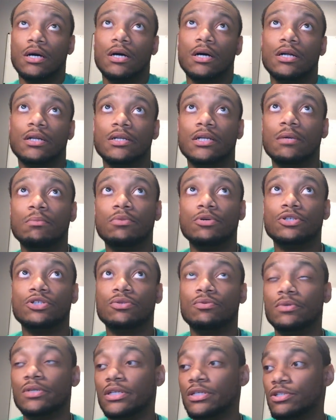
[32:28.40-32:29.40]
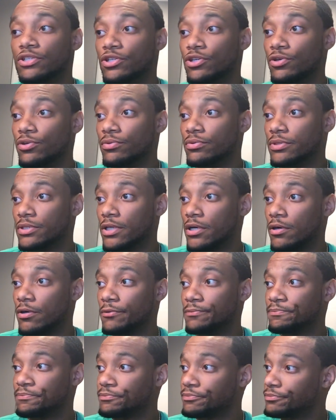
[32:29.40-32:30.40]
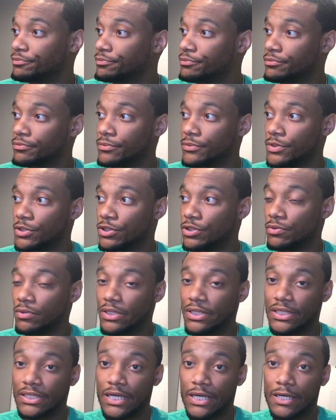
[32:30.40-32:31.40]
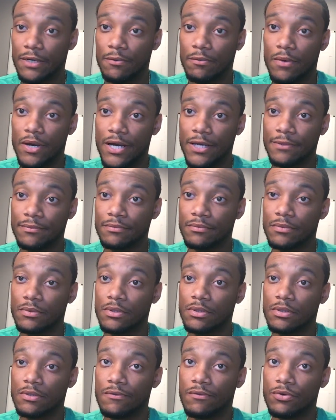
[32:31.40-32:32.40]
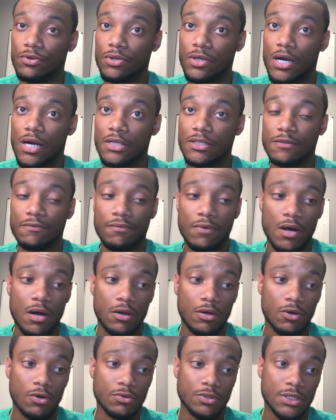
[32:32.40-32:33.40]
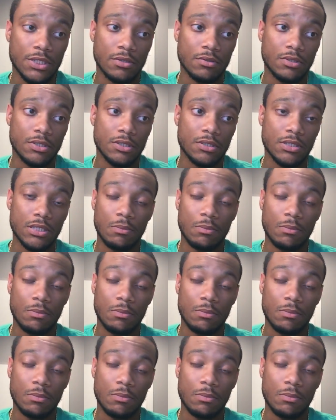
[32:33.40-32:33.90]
number 22. So the 22nd way for you guys to find wholesale deals.